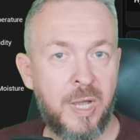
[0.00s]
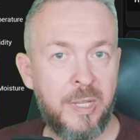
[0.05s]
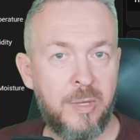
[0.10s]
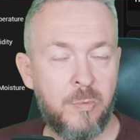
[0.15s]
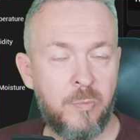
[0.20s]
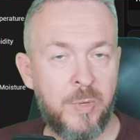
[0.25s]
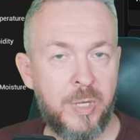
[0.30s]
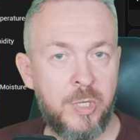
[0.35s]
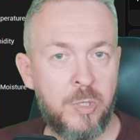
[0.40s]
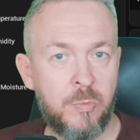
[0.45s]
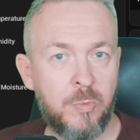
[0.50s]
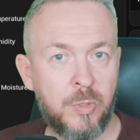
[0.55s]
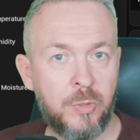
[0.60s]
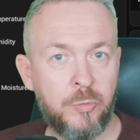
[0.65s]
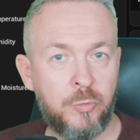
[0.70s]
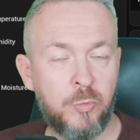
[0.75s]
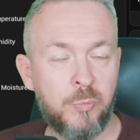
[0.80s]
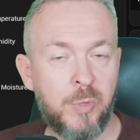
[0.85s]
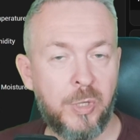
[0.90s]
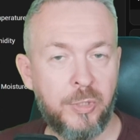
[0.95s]
I where you
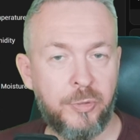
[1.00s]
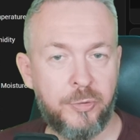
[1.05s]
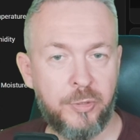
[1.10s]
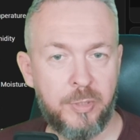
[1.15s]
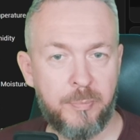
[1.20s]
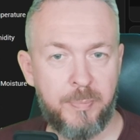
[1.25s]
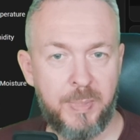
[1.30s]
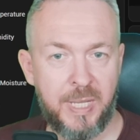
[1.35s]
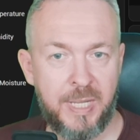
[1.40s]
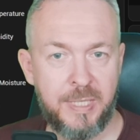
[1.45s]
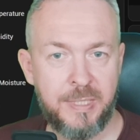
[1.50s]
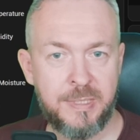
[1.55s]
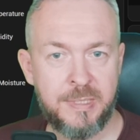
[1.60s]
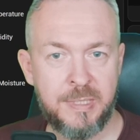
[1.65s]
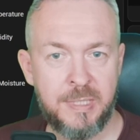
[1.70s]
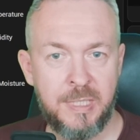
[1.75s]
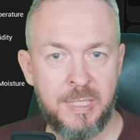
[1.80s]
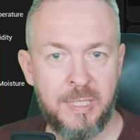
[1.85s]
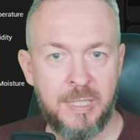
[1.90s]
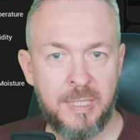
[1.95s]
want to monitor your
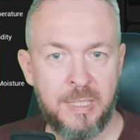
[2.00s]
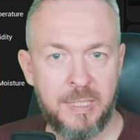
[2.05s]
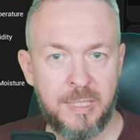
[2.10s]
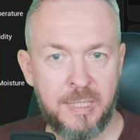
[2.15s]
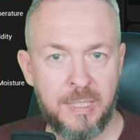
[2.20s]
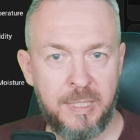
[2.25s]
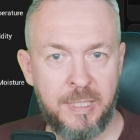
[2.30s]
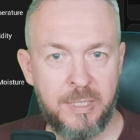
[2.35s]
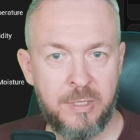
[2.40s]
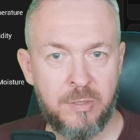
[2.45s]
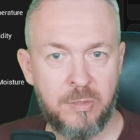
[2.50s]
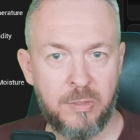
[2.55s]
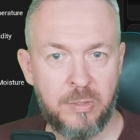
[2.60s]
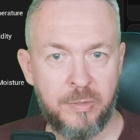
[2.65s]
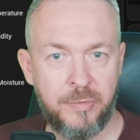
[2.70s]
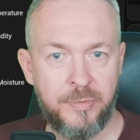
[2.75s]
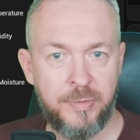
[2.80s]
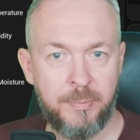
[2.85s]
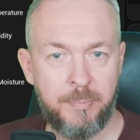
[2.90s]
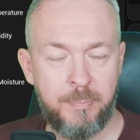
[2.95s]
plants, click
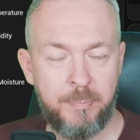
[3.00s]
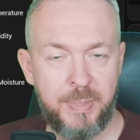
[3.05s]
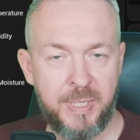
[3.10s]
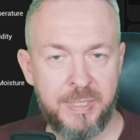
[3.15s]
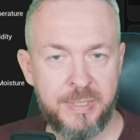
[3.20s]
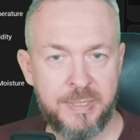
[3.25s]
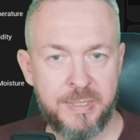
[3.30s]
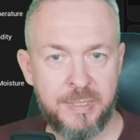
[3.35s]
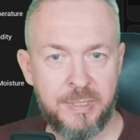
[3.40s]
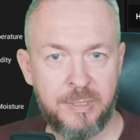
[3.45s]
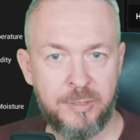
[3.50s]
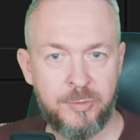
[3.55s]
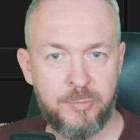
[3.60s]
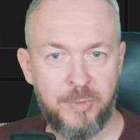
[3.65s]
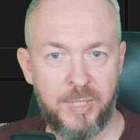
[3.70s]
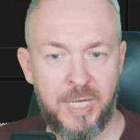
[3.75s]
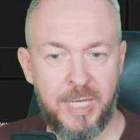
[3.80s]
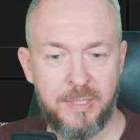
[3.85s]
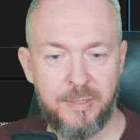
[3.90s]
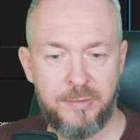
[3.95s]
on the pencil
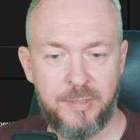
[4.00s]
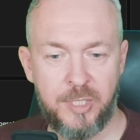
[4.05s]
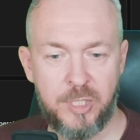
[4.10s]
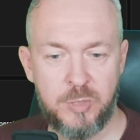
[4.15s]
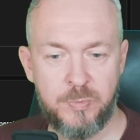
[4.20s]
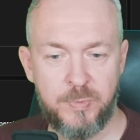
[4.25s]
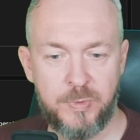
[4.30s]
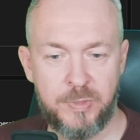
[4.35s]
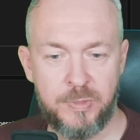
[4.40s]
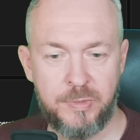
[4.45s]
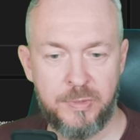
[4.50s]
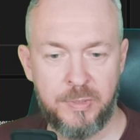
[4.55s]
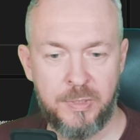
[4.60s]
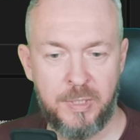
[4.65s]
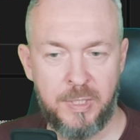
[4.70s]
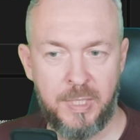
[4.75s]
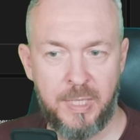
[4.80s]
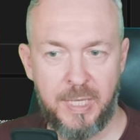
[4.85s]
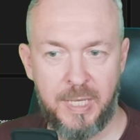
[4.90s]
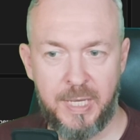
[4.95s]
to add a dashboard,
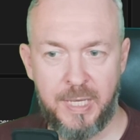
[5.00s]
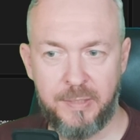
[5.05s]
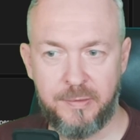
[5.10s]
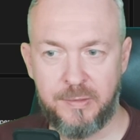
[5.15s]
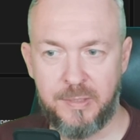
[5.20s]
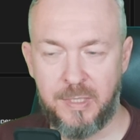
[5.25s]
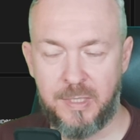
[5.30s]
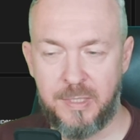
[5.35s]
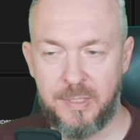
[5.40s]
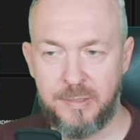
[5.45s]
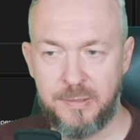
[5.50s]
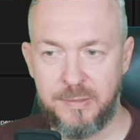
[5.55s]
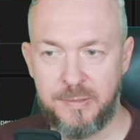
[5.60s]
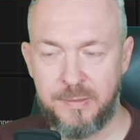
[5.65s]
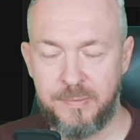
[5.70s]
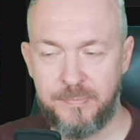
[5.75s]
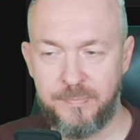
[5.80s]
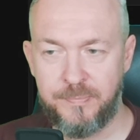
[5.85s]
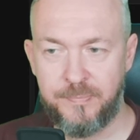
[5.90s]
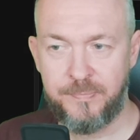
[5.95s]
add card,
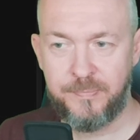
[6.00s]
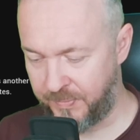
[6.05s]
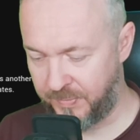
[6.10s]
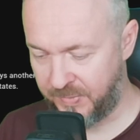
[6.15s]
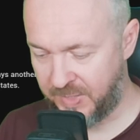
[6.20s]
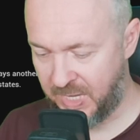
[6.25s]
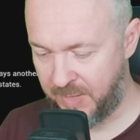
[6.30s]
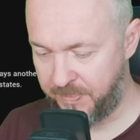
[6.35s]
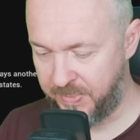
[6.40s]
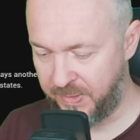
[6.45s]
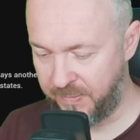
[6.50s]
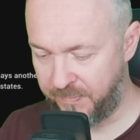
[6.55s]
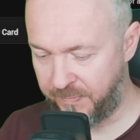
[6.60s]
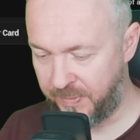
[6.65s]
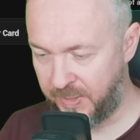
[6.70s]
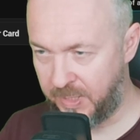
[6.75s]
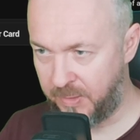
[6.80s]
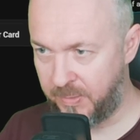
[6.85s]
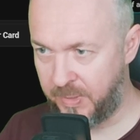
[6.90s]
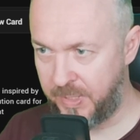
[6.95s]
type in
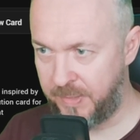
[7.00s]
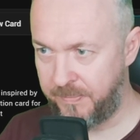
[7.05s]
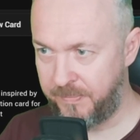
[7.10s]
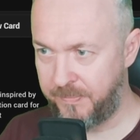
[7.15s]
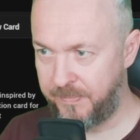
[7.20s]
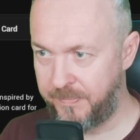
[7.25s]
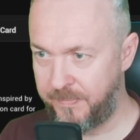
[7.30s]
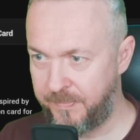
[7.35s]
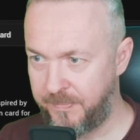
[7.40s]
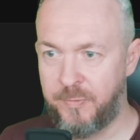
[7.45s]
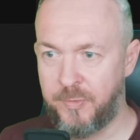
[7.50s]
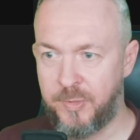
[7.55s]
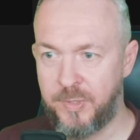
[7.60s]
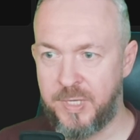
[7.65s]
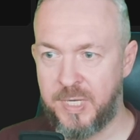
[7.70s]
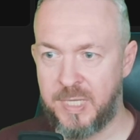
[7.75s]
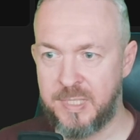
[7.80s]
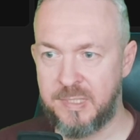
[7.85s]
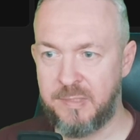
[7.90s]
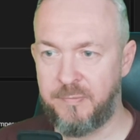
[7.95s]
flower for
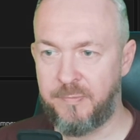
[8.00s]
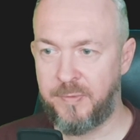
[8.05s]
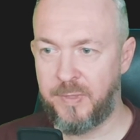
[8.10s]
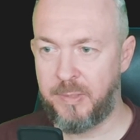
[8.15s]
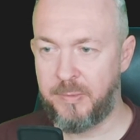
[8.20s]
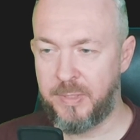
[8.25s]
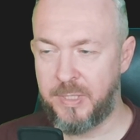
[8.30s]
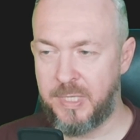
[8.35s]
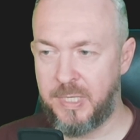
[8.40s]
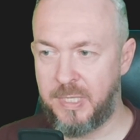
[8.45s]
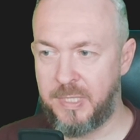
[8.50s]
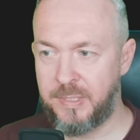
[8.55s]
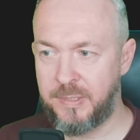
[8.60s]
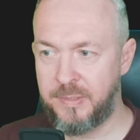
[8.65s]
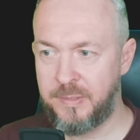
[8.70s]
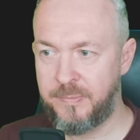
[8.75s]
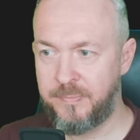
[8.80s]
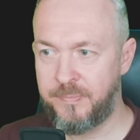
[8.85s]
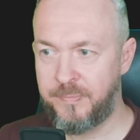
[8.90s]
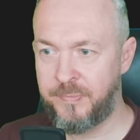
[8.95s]
custom flower
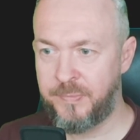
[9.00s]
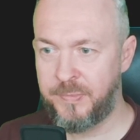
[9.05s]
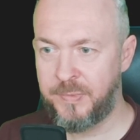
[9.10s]
card,